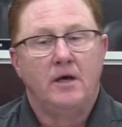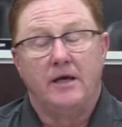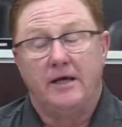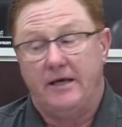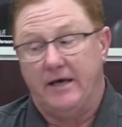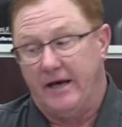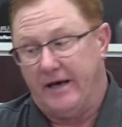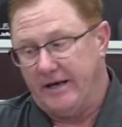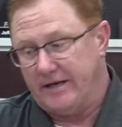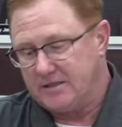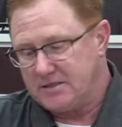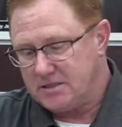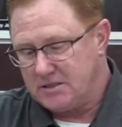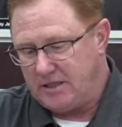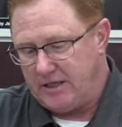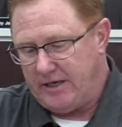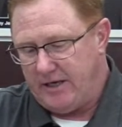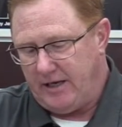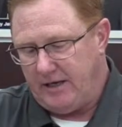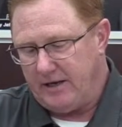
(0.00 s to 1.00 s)
Yes,
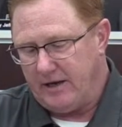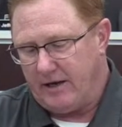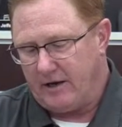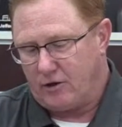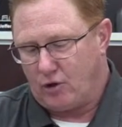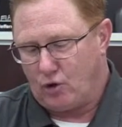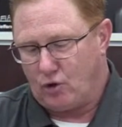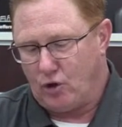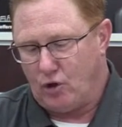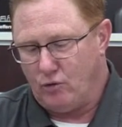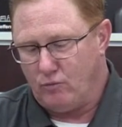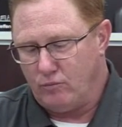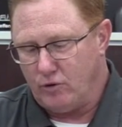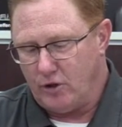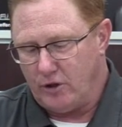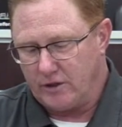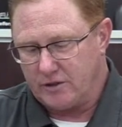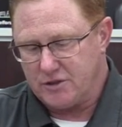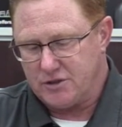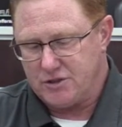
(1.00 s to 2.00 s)
the
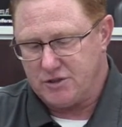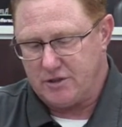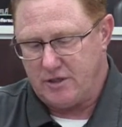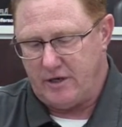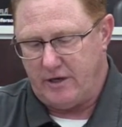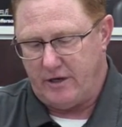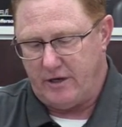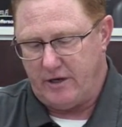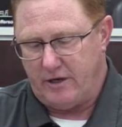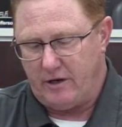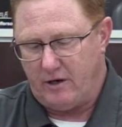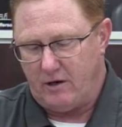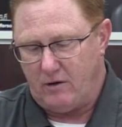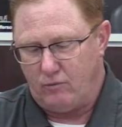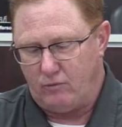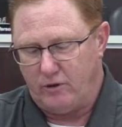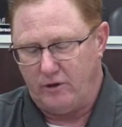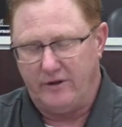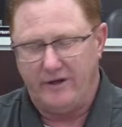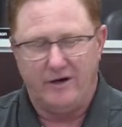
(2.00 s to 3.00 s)
Chromebooks
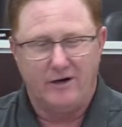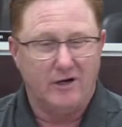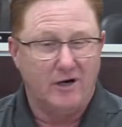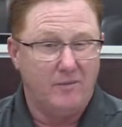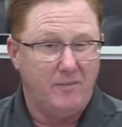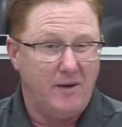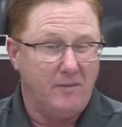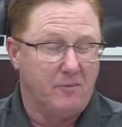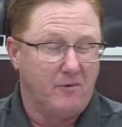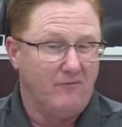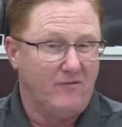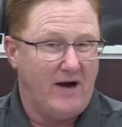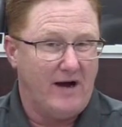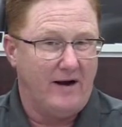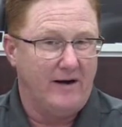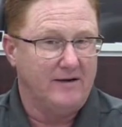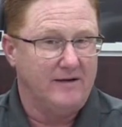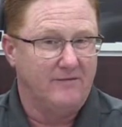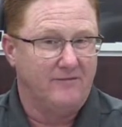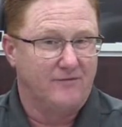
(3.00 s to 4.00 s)
really are going to be
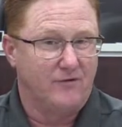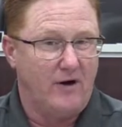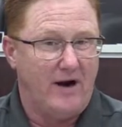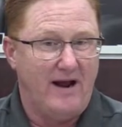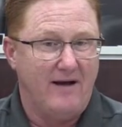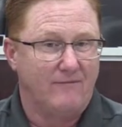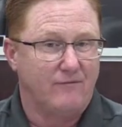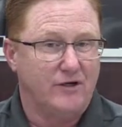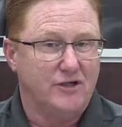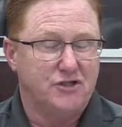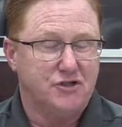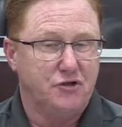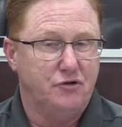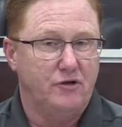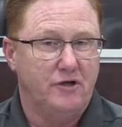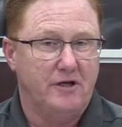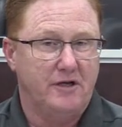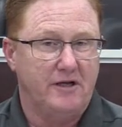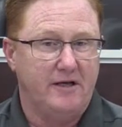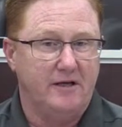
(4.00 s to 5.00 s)
provided for every
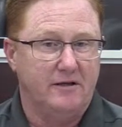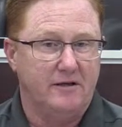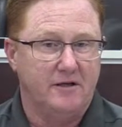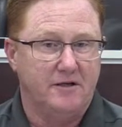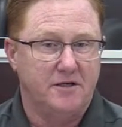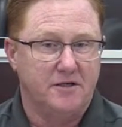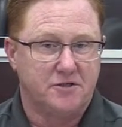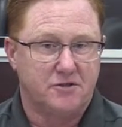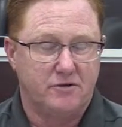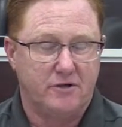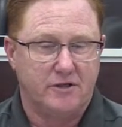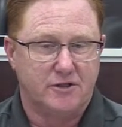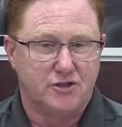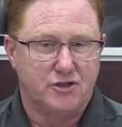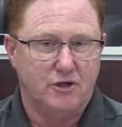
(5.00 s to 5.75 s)
student in the district.